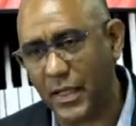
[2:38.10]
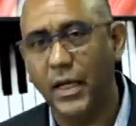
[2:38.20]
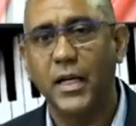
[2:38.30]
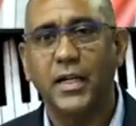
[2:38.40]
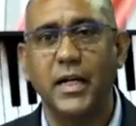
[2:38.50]

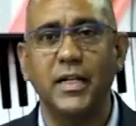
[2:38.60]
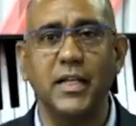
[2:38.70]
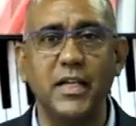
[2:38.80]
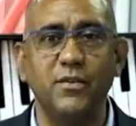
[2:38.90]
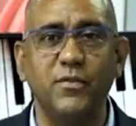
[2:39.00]
that
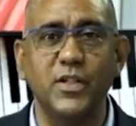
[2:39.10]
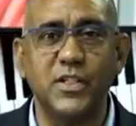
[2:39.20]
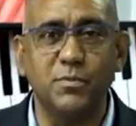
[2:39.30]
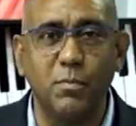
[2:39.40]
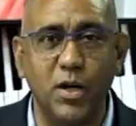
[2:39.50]
even the
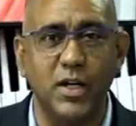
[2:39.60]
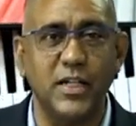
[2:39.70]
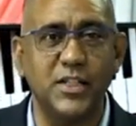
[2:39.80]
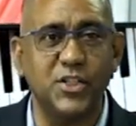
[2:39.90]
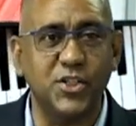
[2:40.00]

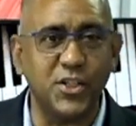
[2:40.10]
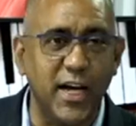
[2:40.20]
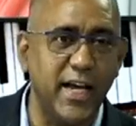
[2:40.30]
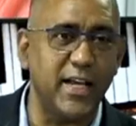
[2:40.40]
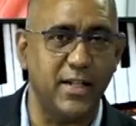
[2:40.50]
smallest
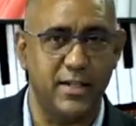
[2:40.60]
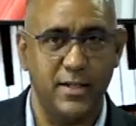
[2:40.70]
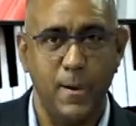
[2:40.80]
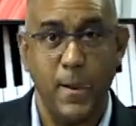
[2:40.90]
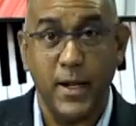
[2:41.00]
child
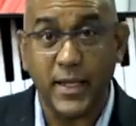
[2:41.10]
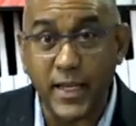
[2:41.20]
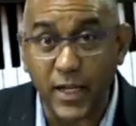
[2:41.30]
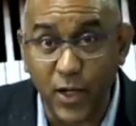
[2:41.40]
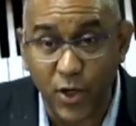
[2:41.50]

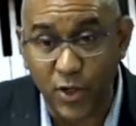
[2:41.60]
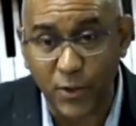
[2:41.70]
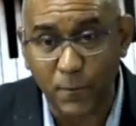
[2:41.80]
can learn.